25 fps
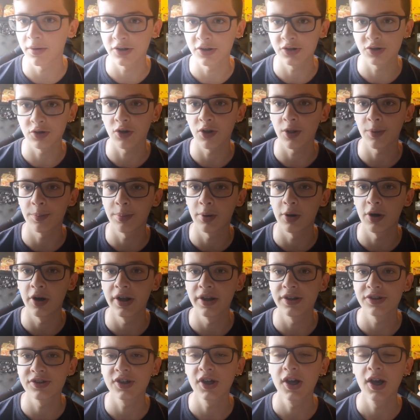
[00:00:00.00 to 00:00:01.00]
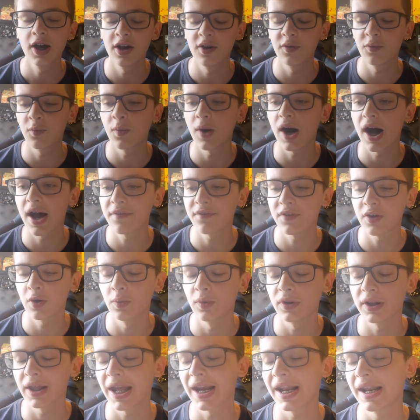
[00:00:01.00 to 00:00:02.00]
because all the point of why I think
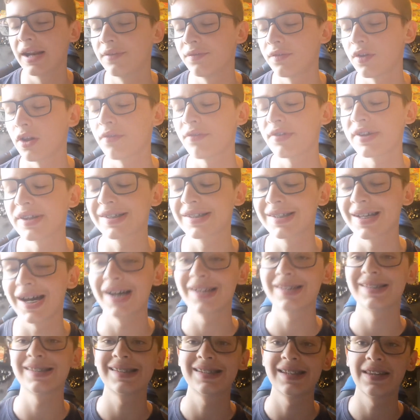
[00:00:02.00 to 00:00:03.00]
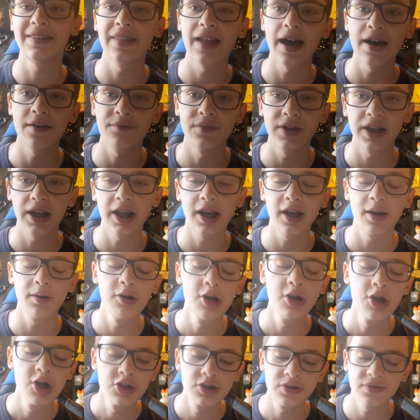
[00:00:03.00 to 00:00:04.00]
we'll get it in Evolving Skies is in that video.
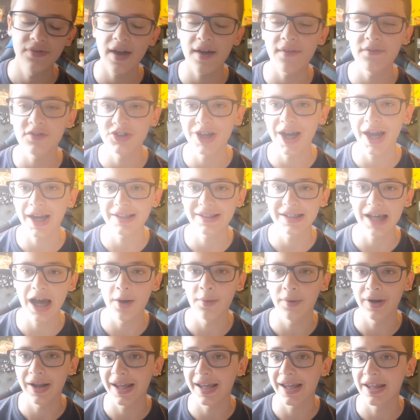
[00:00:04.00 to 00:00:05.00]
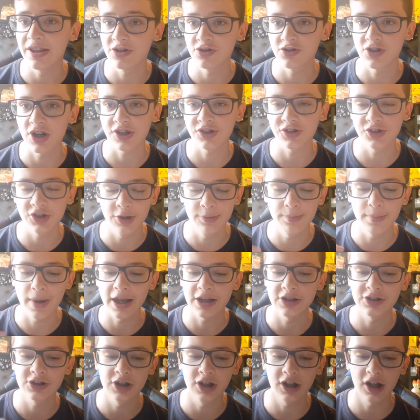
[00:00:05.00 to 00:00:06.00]
So if you haven't checked out and it interests you,
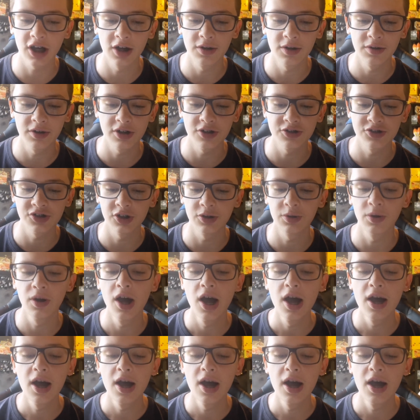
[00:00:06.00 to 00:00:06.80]
make sure to go do so.